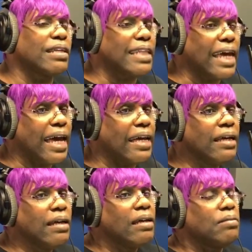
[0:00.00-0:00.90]

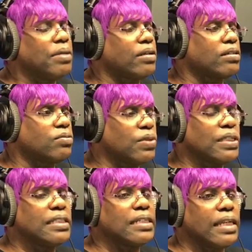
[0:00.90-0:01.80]
that, because
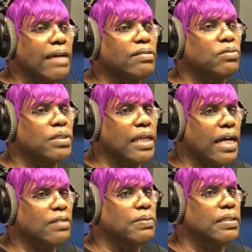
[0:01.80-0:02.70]
once he collapsed and went to the
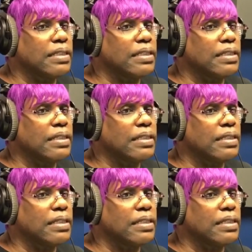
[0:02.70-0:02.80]
hospital,